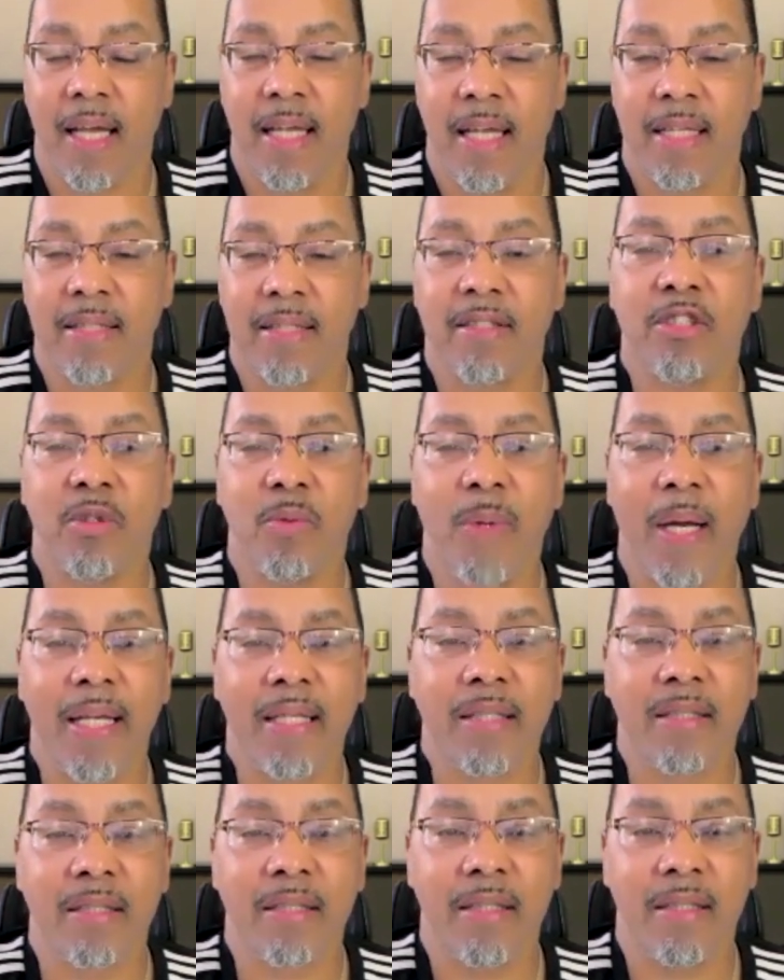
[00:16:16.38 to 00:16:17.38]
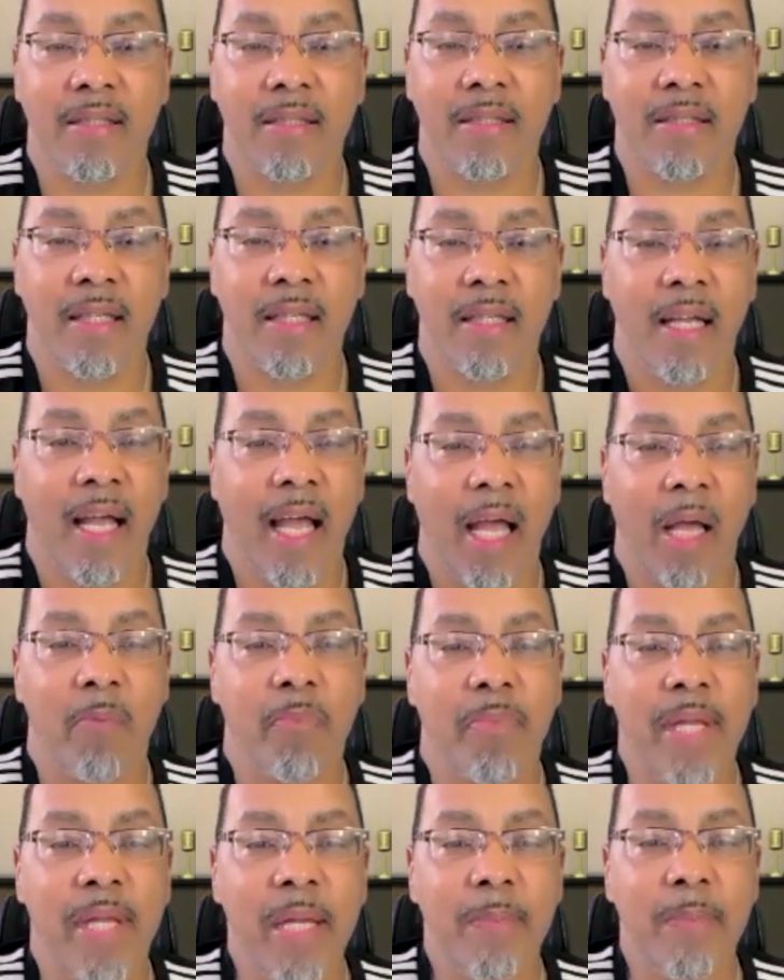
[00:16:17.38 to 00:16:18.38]
and situations
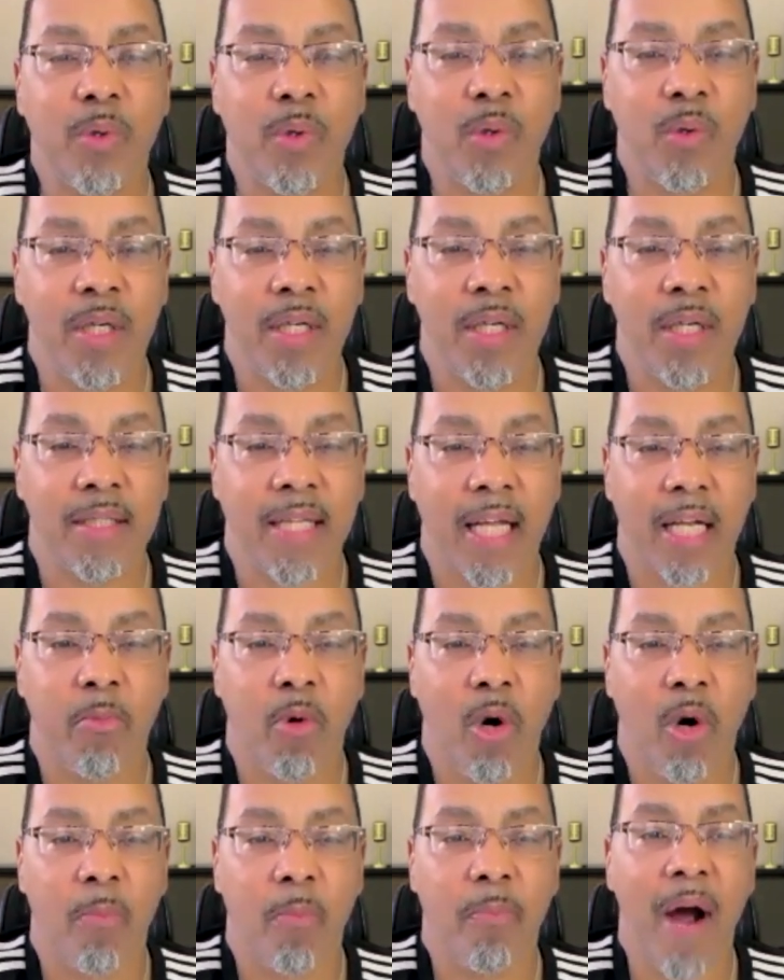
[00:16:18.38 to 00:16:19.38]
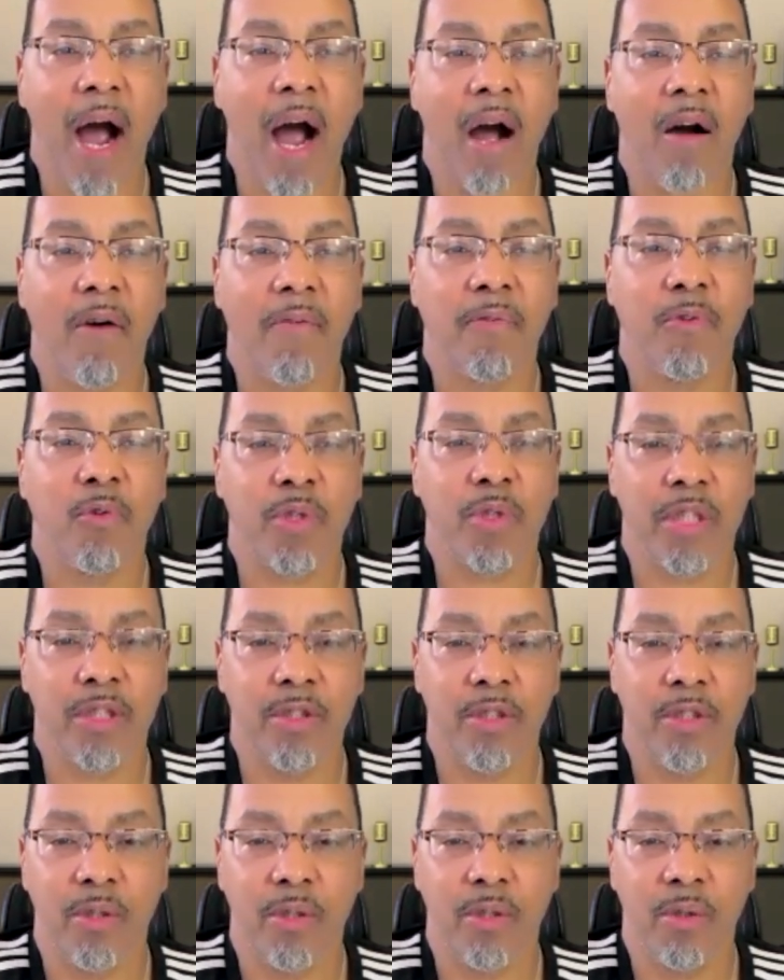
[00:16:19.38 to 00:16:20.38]
and people that are more powerful
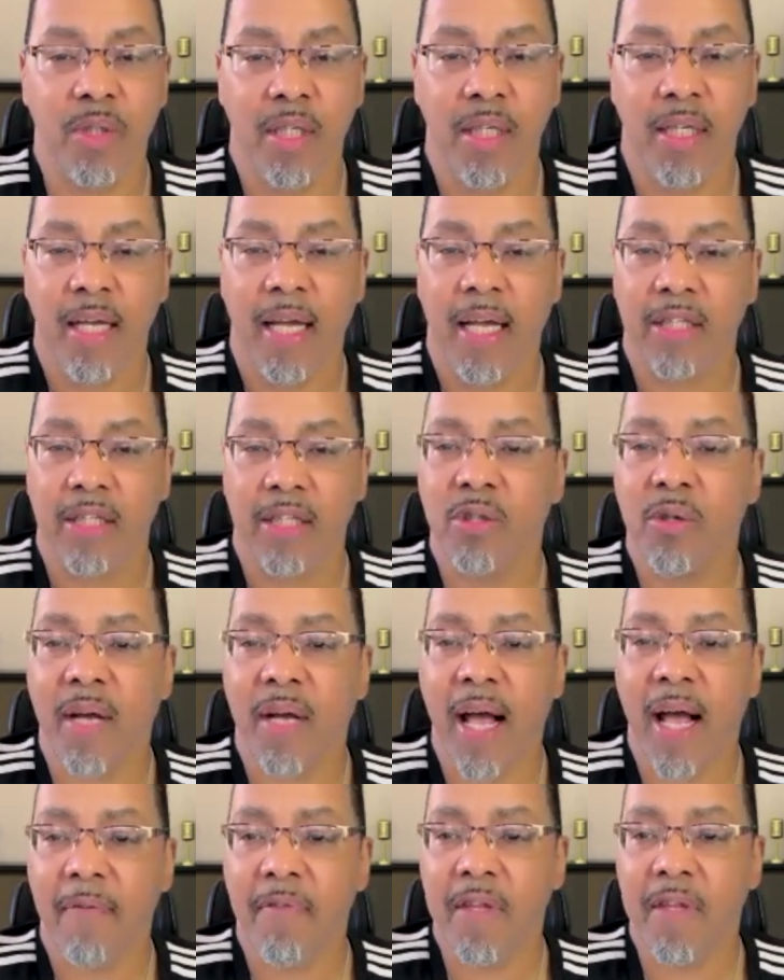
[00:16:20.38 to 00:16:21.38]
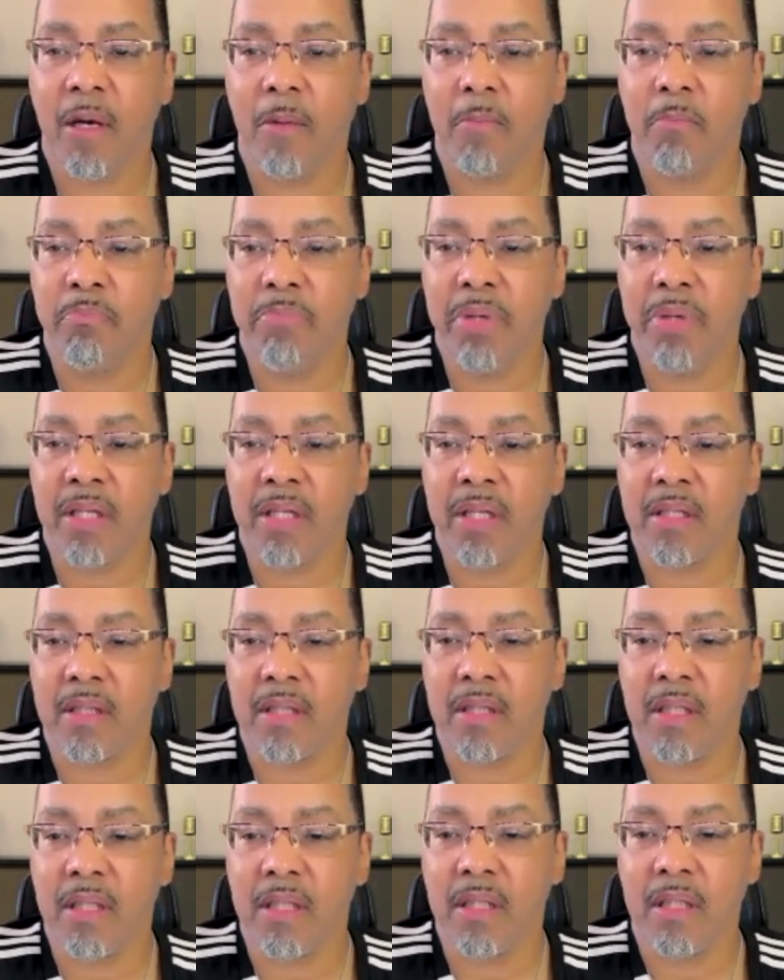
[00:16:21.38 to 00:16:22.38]
than you, and you don't have the
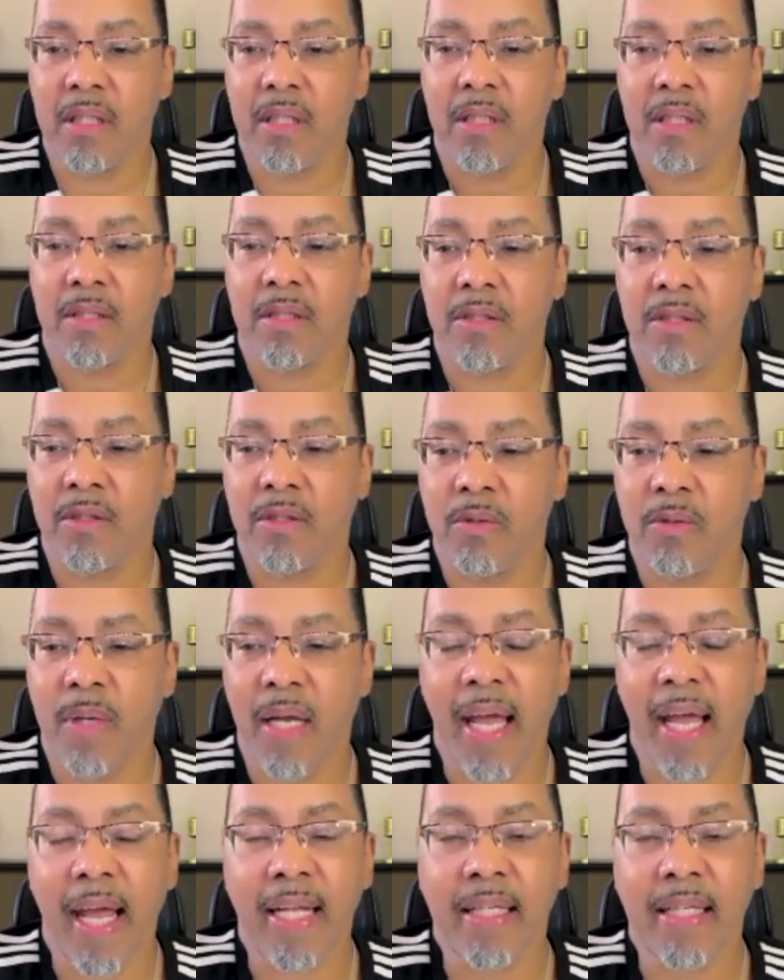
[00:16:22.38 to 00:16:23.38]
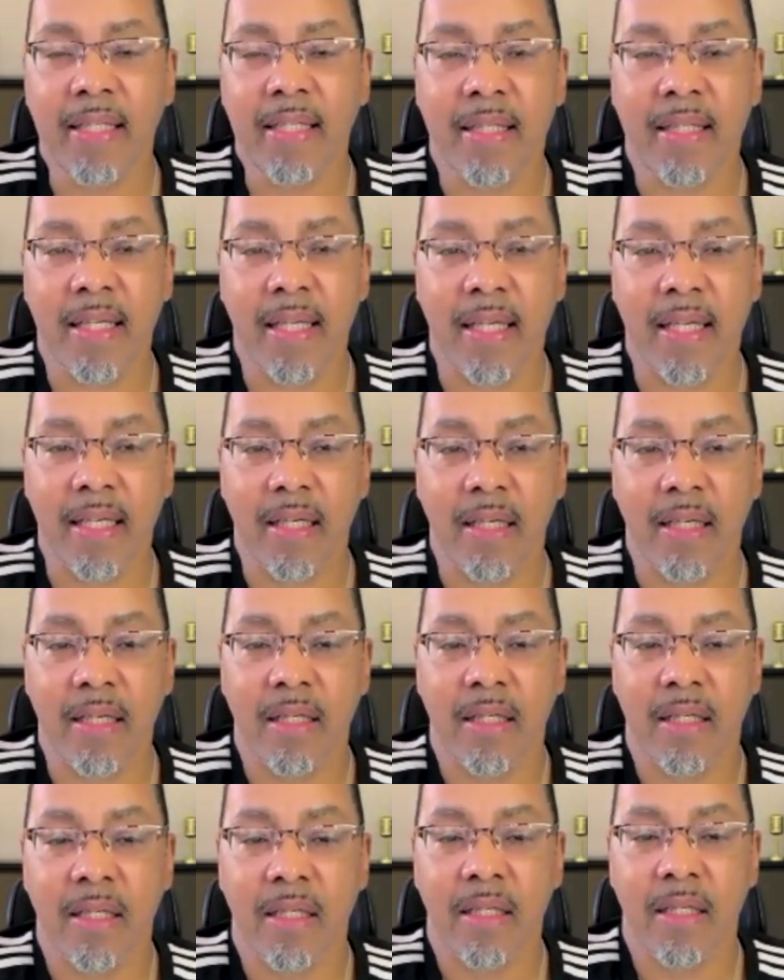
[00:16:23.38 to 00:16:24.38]
ability to do anything
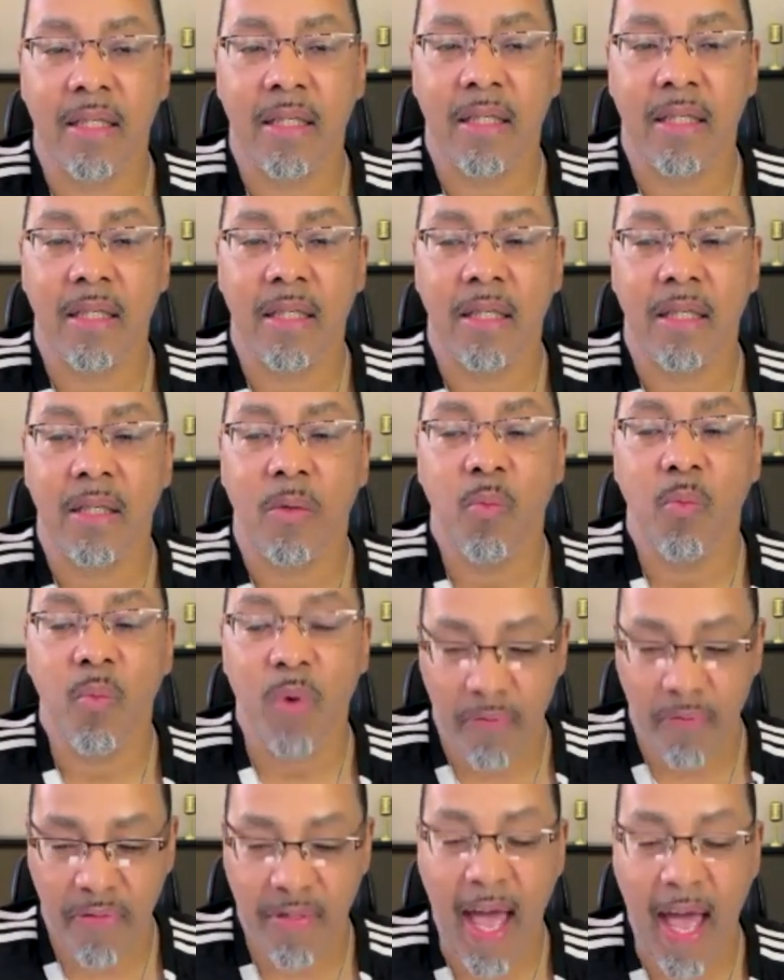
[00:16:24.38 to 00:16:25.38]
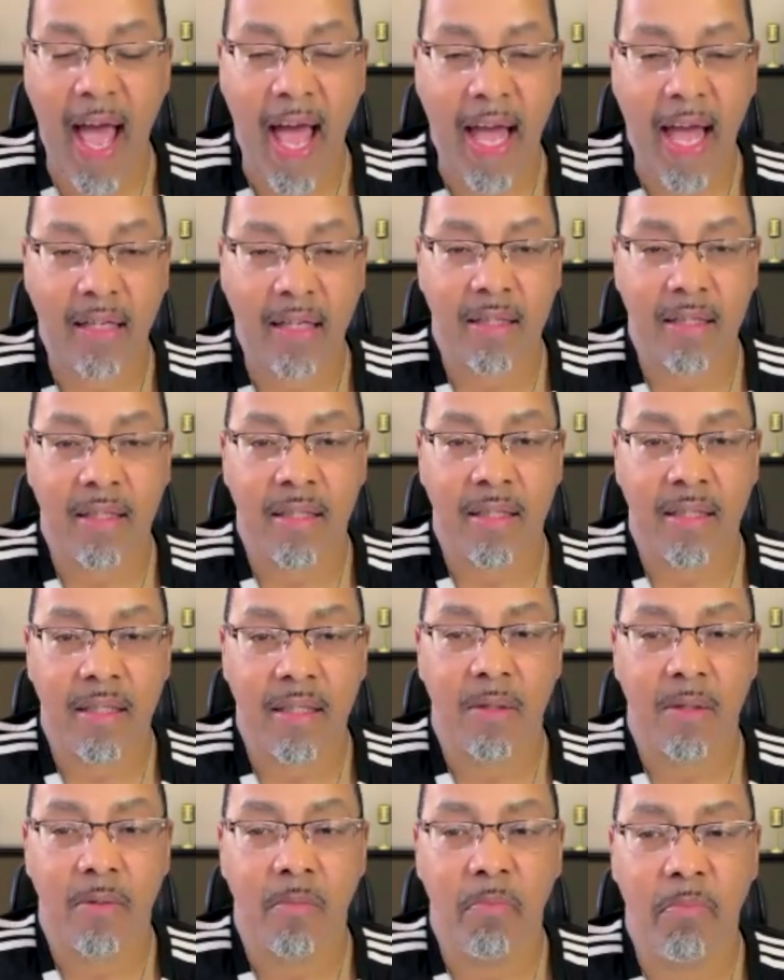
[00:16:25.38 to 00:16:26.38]
with that.
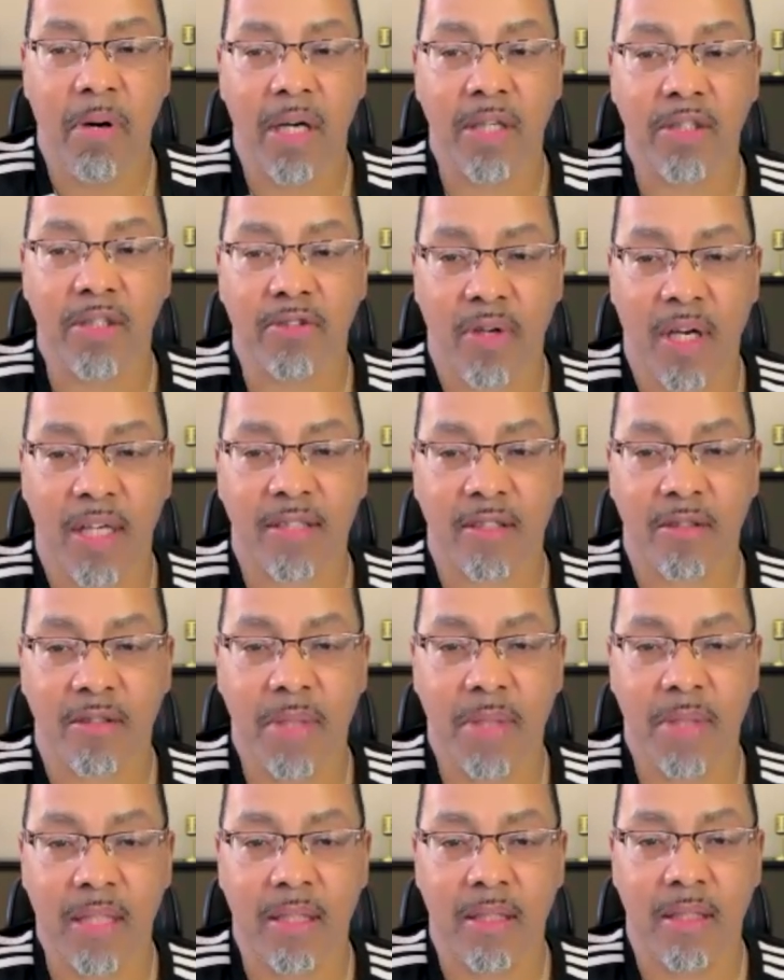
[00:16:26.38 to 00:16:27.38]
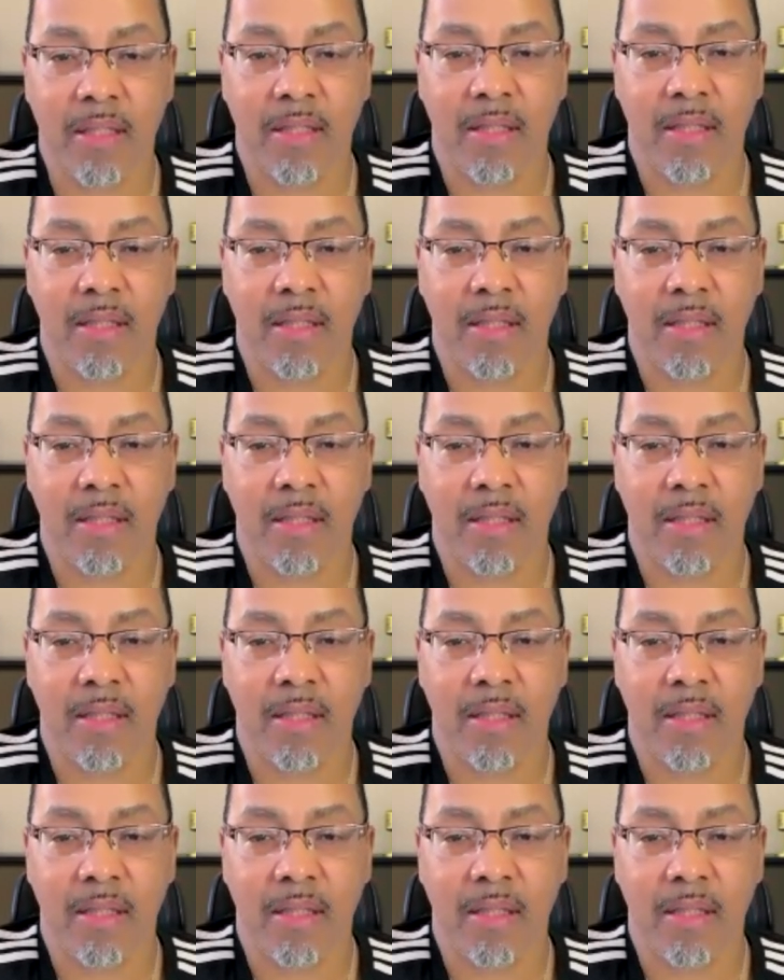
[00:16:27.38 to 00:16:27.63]
But trust me.